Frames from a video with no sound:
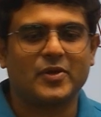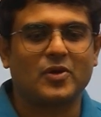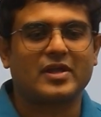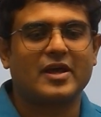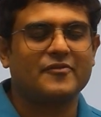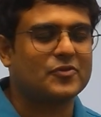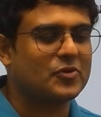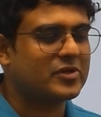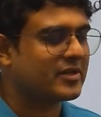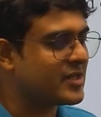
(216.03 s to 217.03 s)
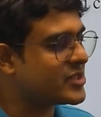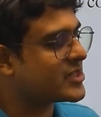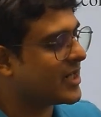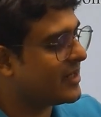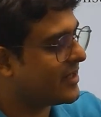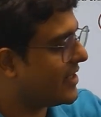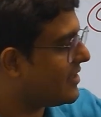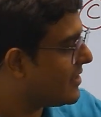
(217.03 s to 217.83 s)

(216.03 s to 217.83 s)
not have good rich content,